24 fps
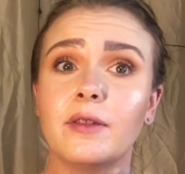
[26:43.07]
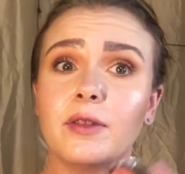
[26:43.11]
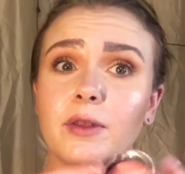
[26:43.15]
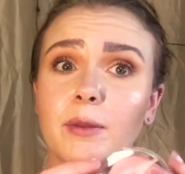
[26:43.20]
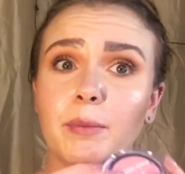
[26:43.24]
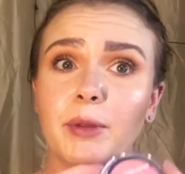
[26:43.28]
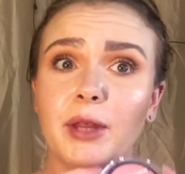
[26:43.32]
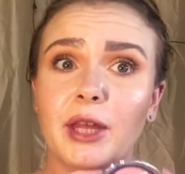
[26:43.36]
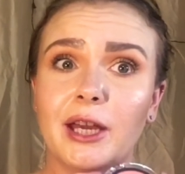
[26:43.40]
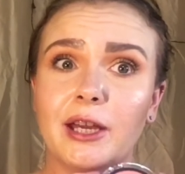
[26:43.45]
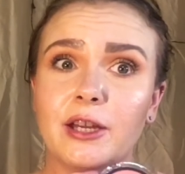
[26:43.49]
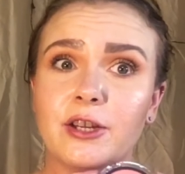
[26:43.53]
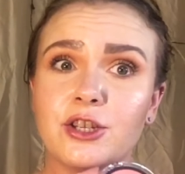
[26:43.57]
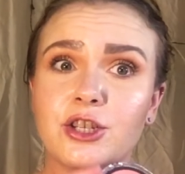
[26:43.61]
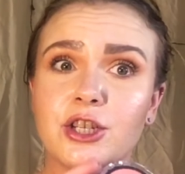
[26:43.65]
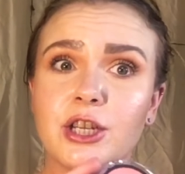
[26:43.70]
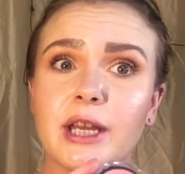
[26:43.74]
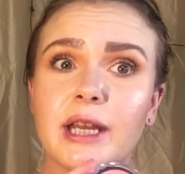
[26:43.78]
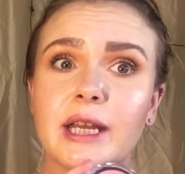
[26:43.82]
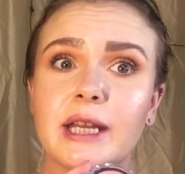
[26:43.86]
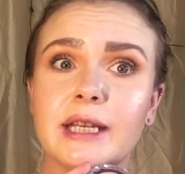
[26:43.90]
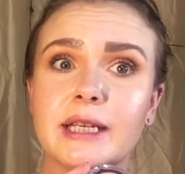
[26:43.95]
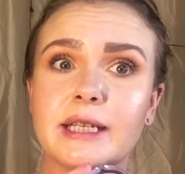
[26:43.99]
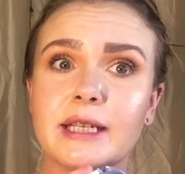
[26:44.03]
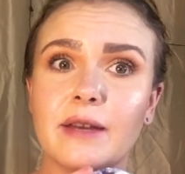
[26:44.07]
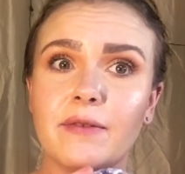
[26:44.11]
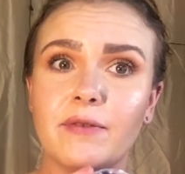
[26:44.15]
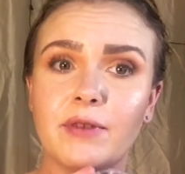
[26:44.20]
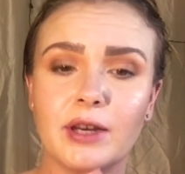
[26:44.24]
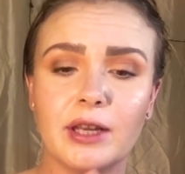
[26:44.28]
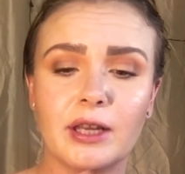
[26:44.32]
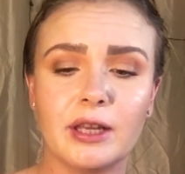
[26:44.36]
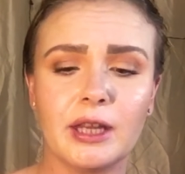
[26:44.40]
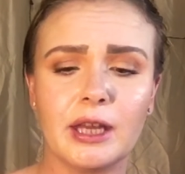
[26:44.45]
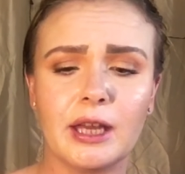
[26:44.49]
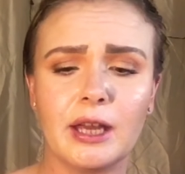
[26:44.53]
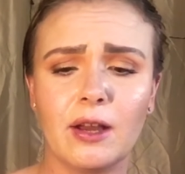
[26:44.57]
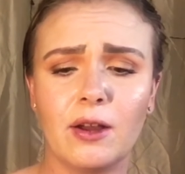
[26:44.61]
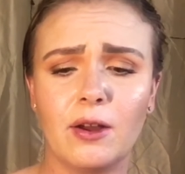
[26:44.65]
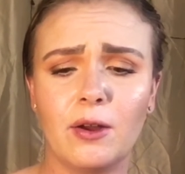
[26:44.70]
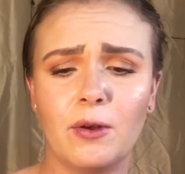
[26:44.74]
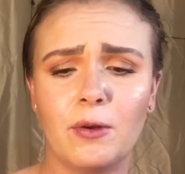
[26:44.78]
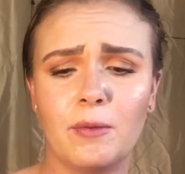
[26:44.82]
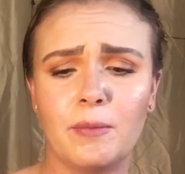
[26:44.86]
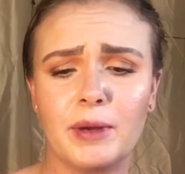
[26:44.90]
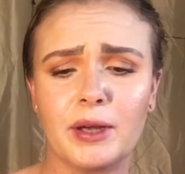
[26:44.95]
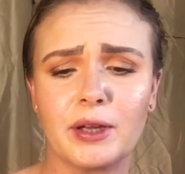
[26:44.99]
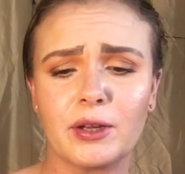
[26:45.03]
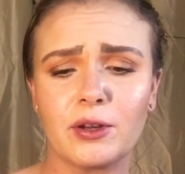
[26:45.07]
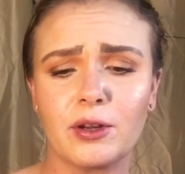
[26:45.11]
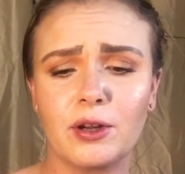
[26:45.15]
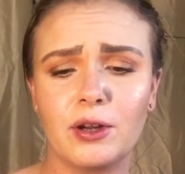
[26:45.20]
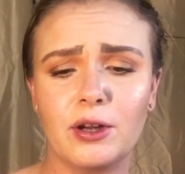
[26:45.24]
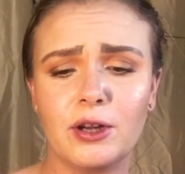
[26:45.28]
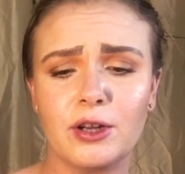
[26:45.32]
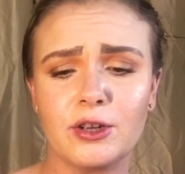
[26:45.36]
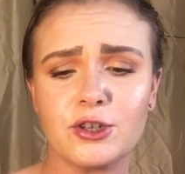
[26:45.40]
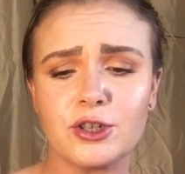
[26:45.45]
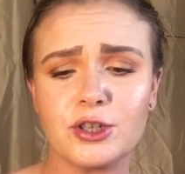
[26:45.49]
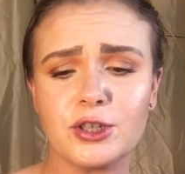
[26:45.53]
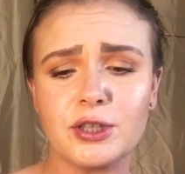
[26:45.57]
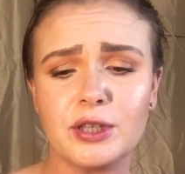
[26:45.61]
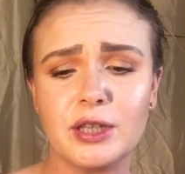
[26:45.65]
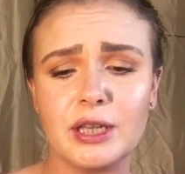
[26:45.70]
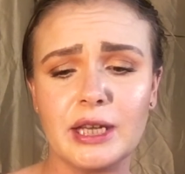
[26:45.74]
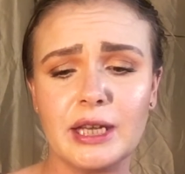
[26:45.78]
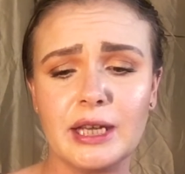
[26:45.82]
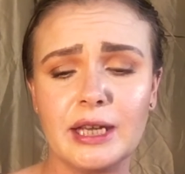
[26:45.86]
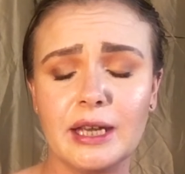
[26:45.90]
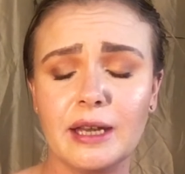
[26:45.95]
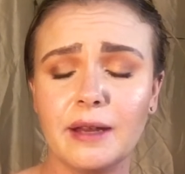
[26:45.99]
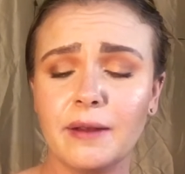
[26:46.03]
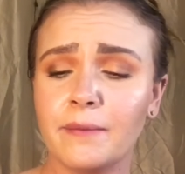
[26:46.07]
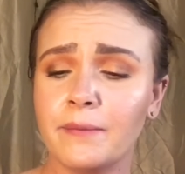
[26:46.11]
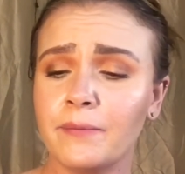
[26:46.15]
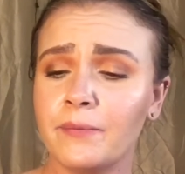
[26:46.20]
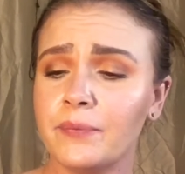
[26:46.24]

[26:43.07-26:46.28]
The blush, definitely, oh my gosh, the